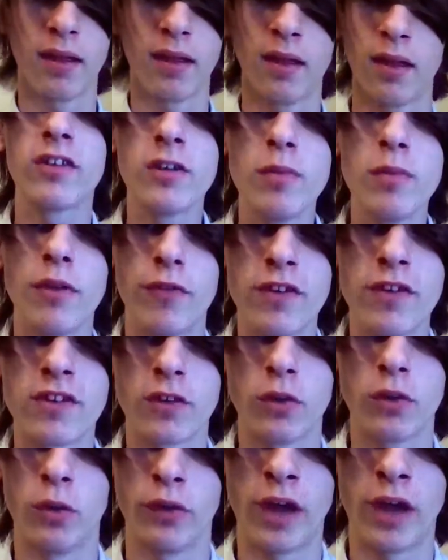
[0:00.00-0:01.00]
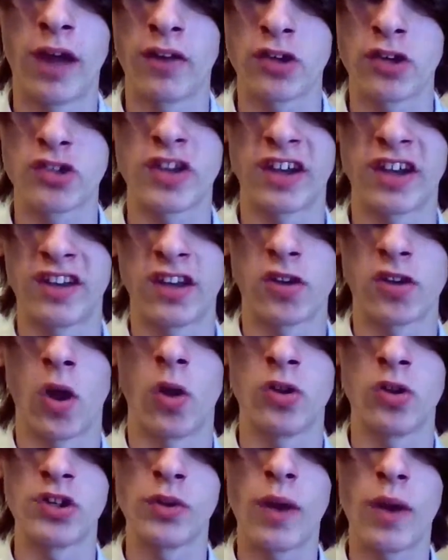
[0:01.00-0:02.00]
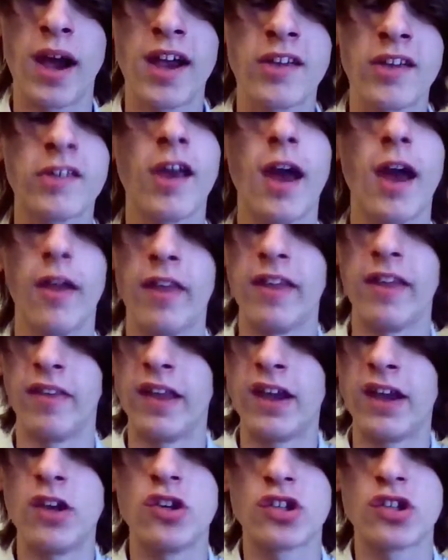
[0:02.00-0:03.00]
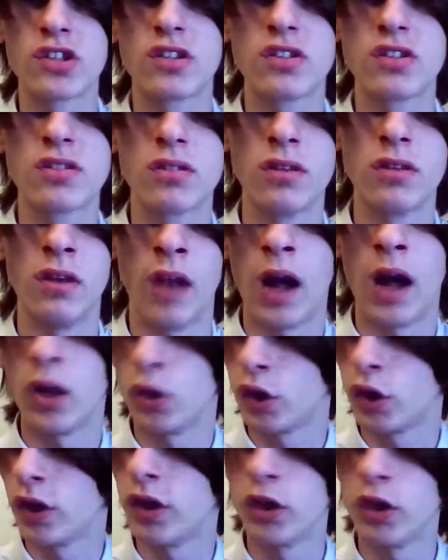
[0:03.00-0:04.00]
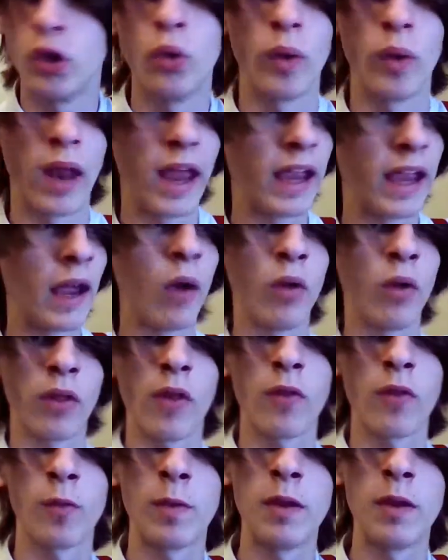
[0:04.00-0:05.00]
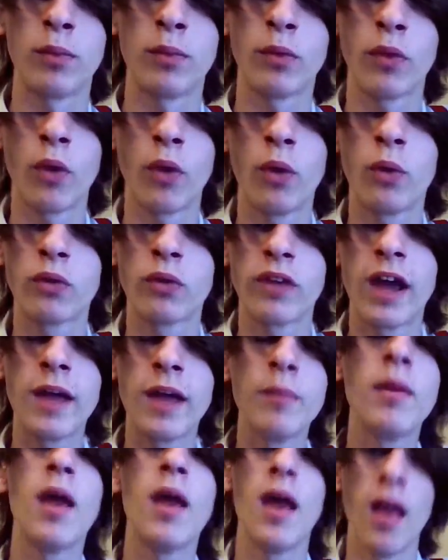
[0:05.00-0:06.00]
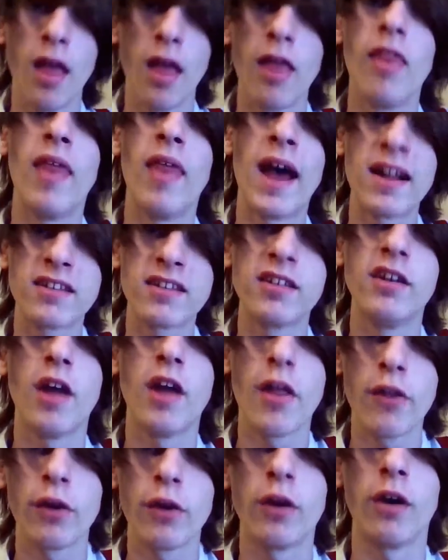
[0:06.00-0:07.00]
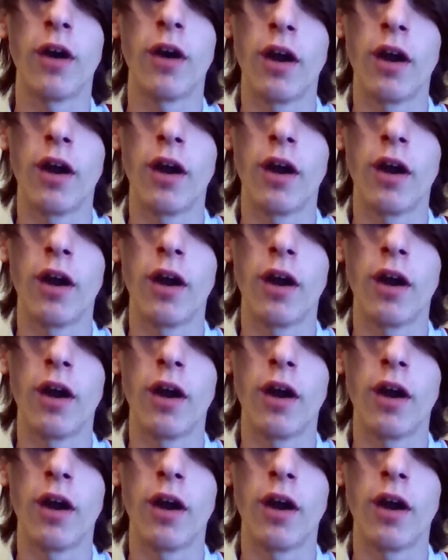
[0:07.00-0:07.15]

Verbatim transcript: This can be physical, not just like technology wise. They, they can just not look at you and hang out with other people the whole time. That's another,